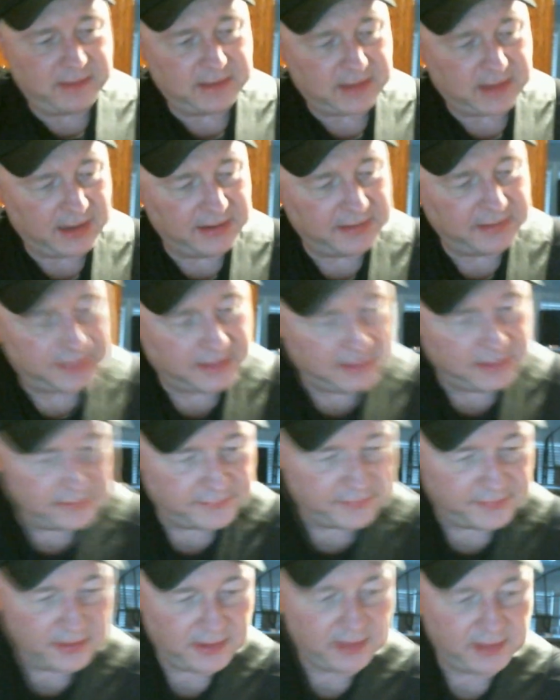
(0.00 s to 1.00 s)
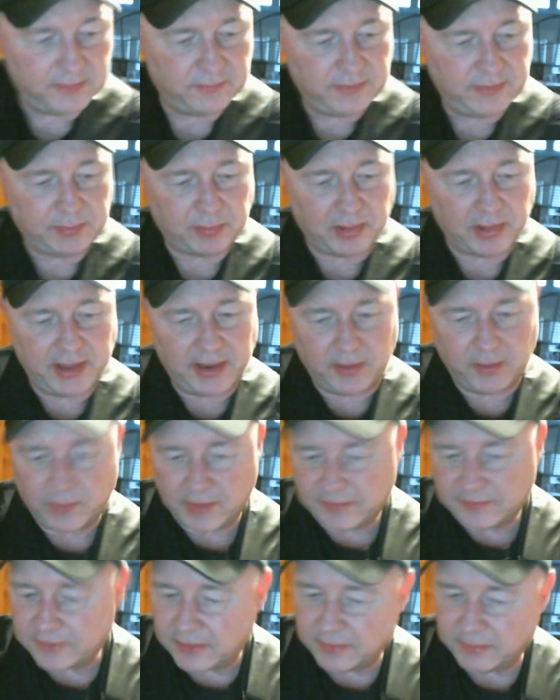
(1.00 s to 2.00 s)
kind of things that we play in
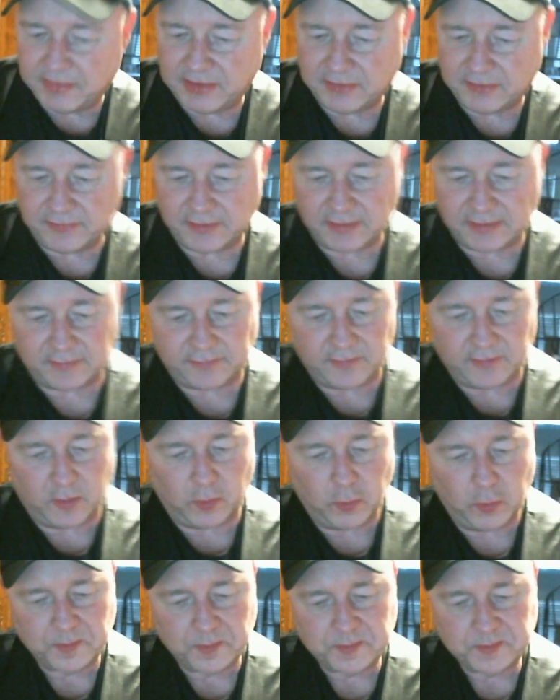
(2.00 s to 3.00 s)
Western music. So